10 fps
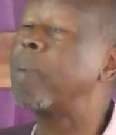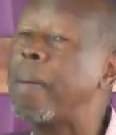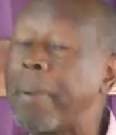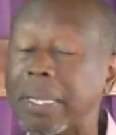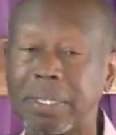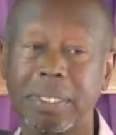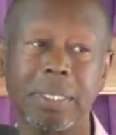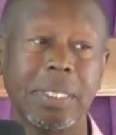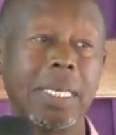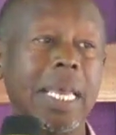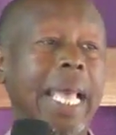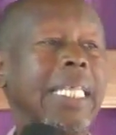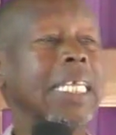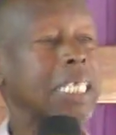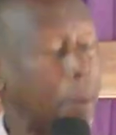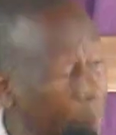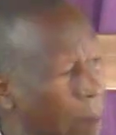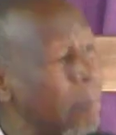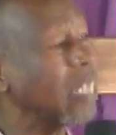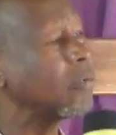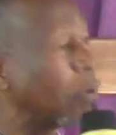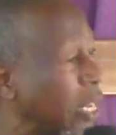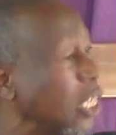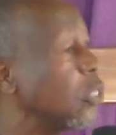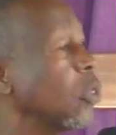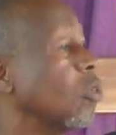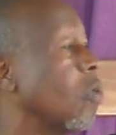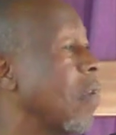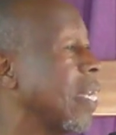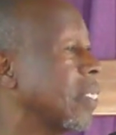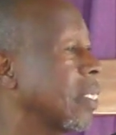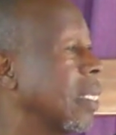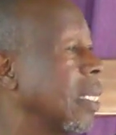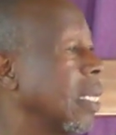purpose. And there's a purpose for each one of us.